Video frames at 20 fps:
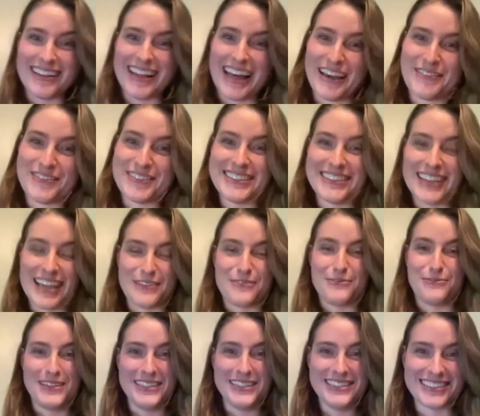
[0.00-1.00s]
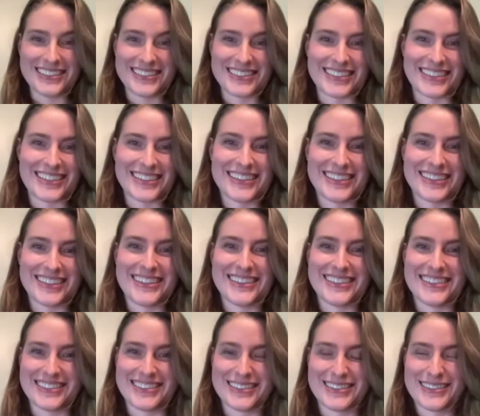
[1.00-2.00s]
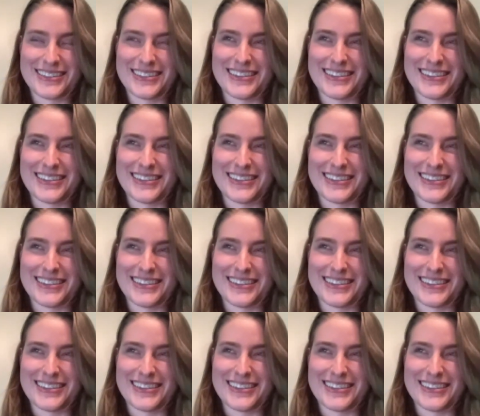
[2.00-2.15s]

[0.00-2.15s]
I've witnessed it. It is